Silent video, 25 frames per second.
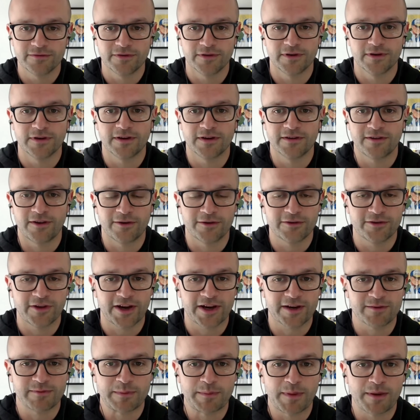for as long as I
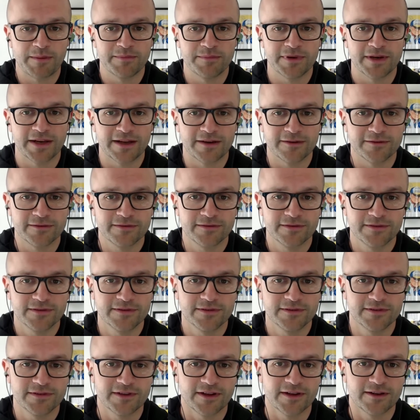can remember now.
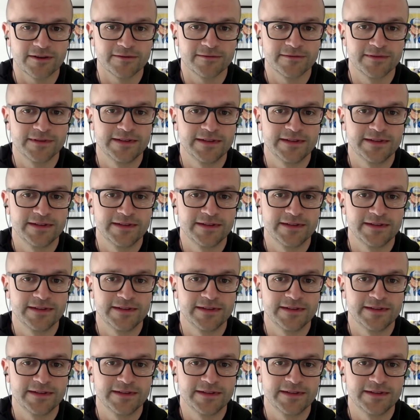So